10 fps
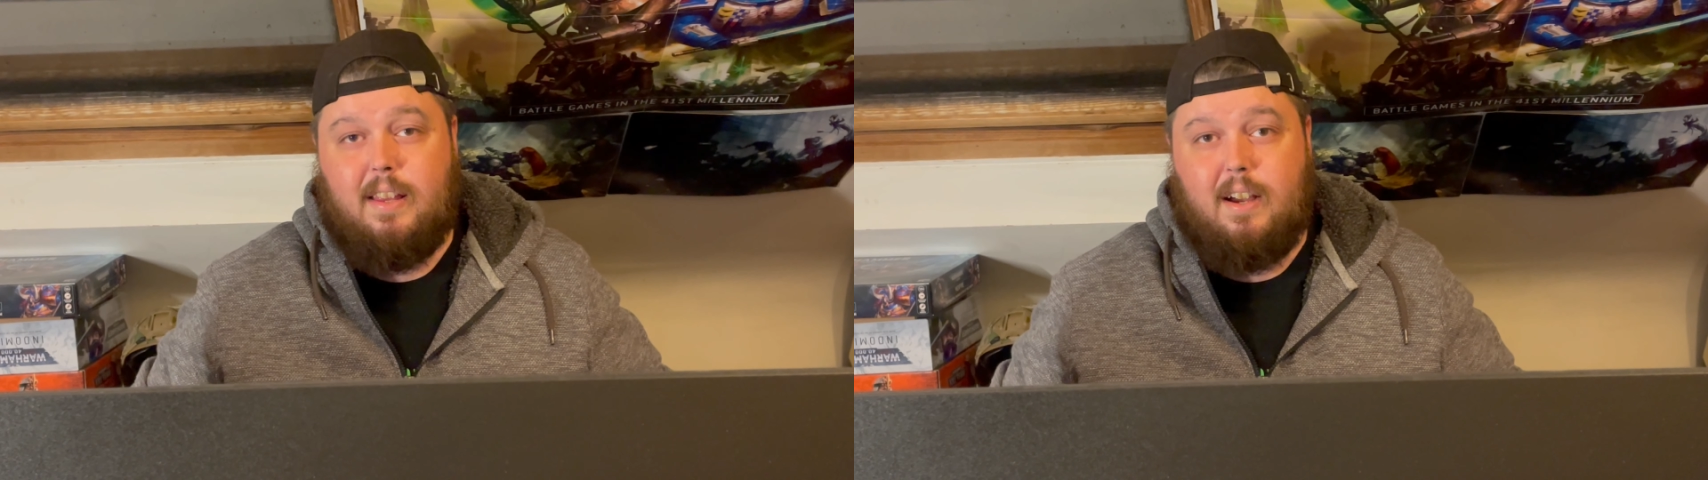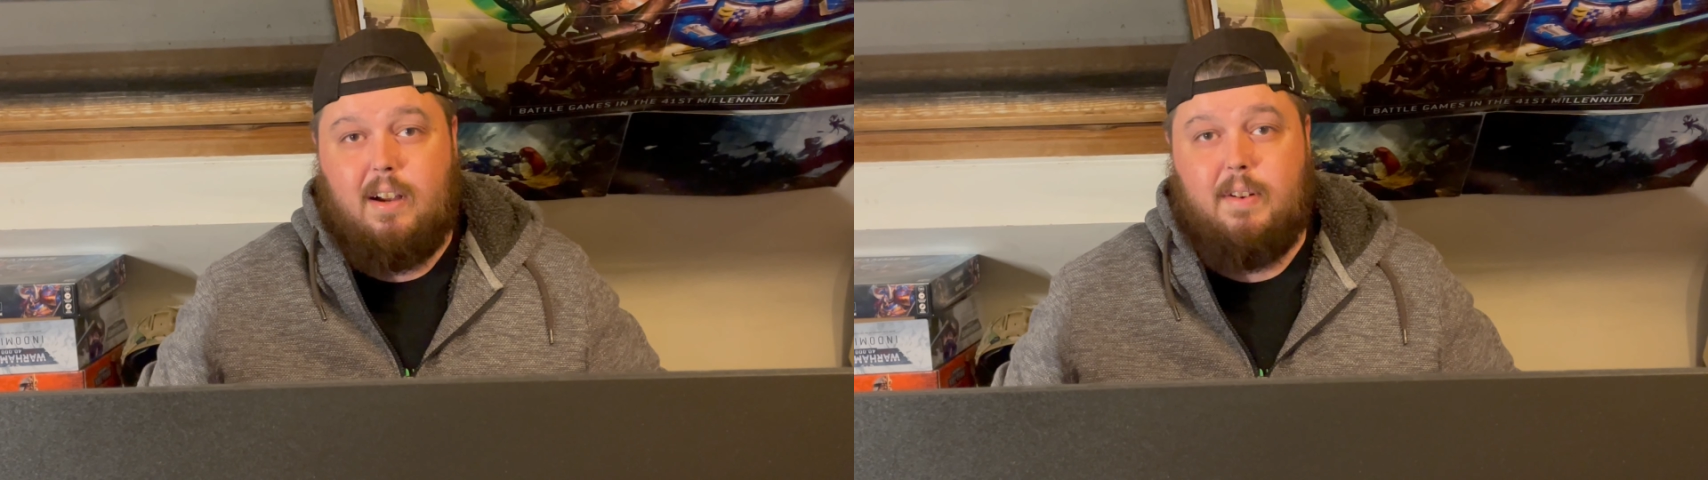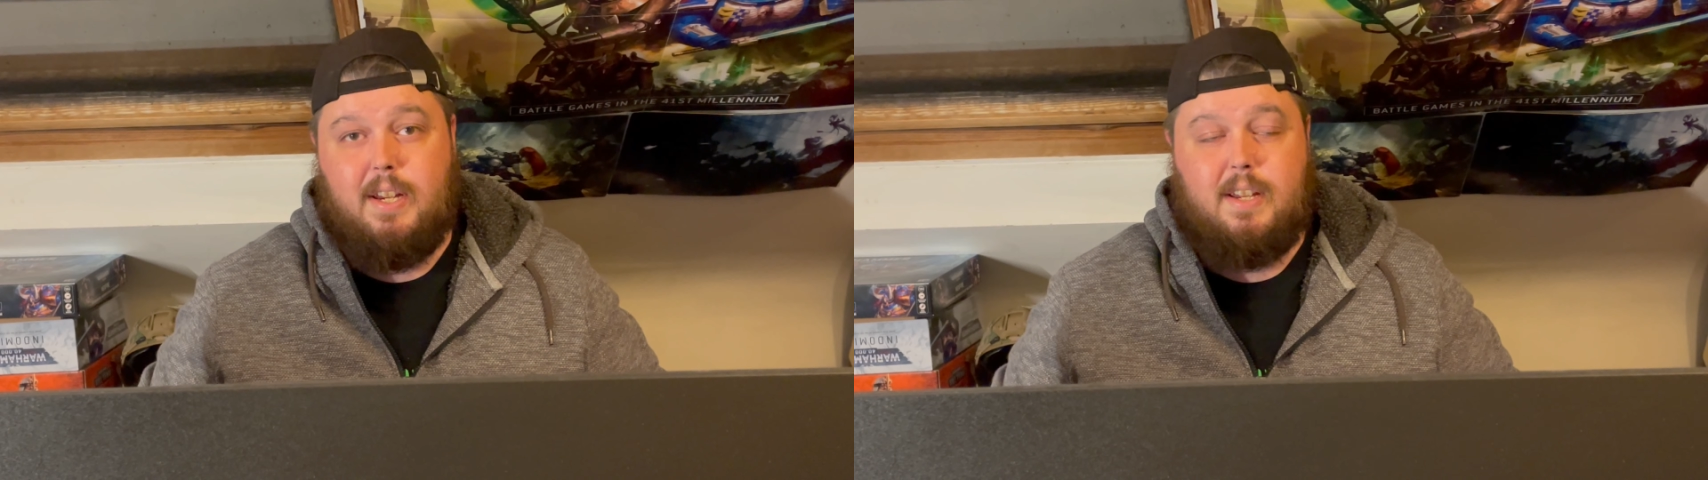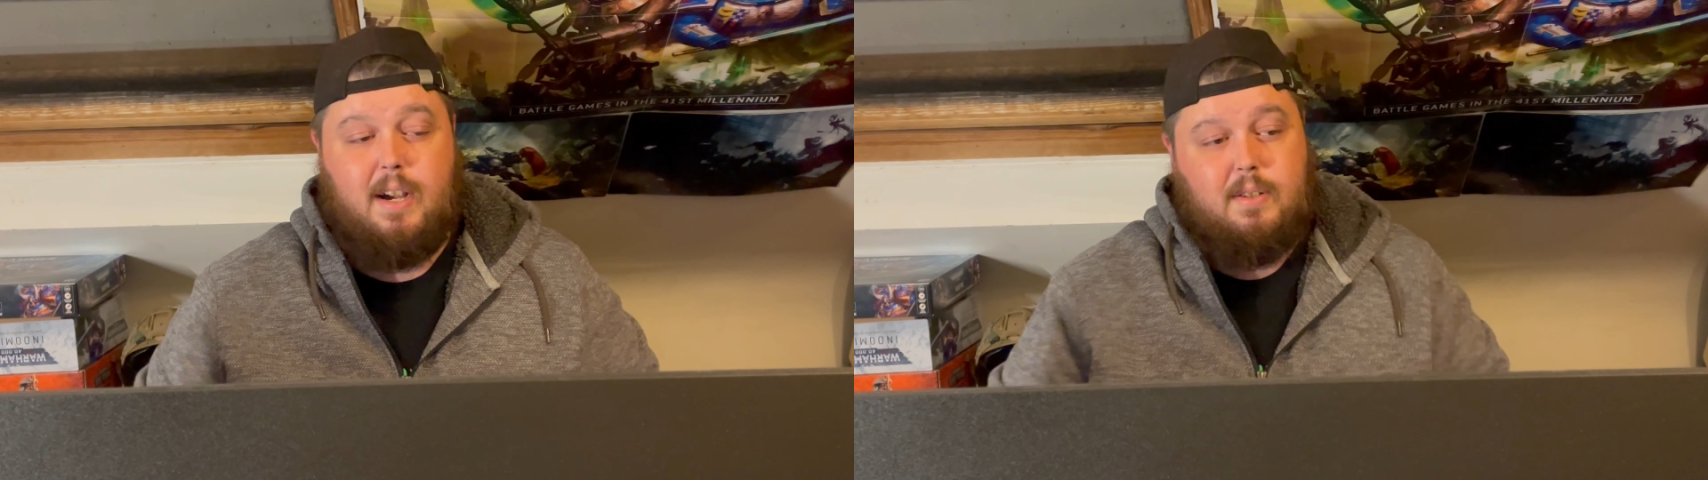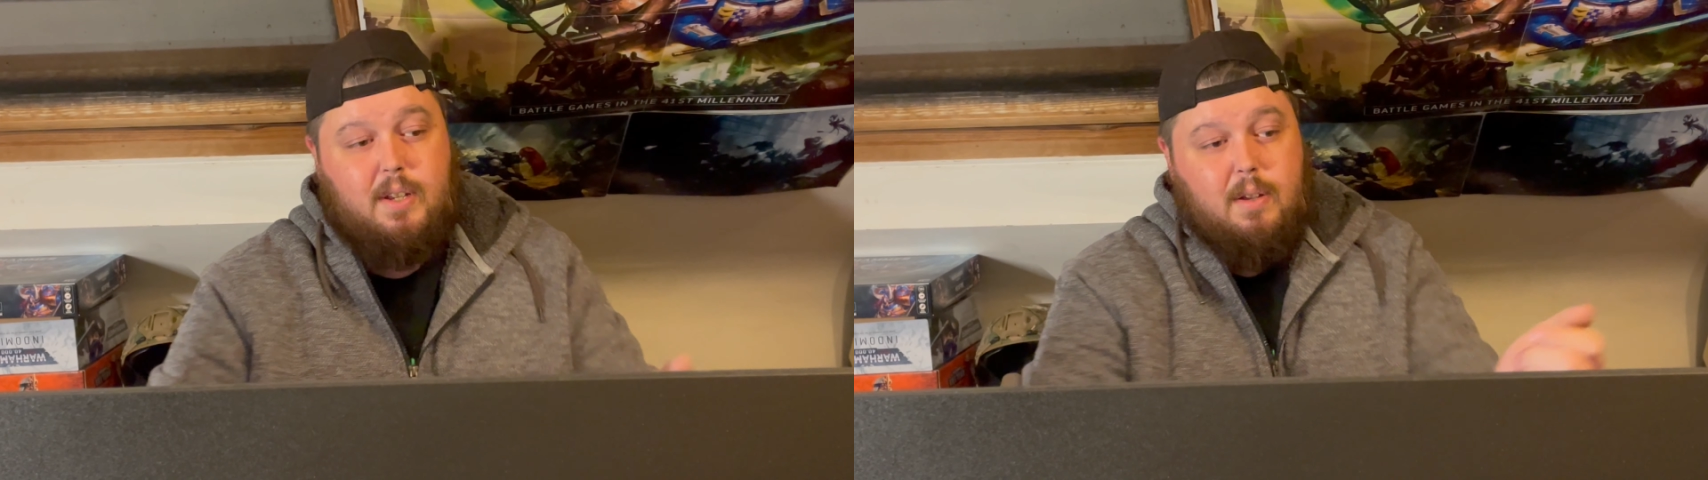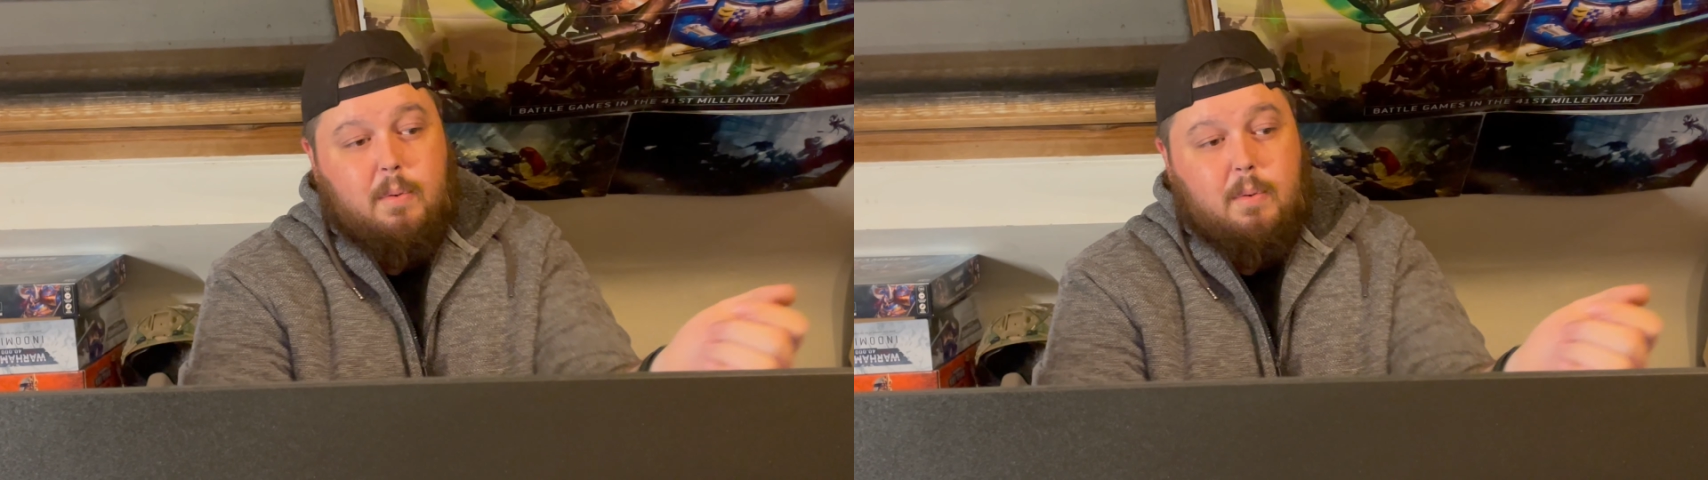that I reached out to,